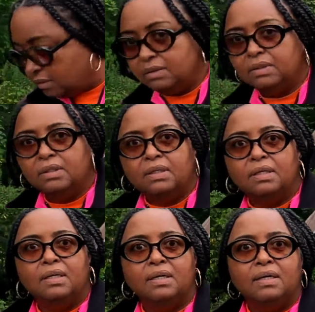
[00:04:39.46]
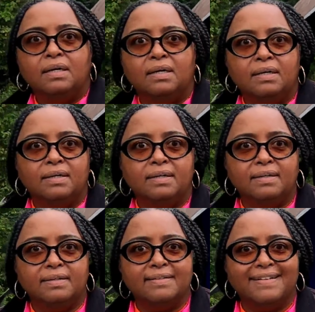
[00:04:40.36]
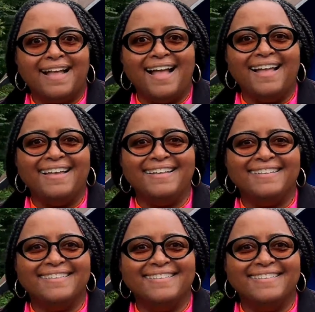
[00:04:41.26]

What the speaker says: Nobody speaks.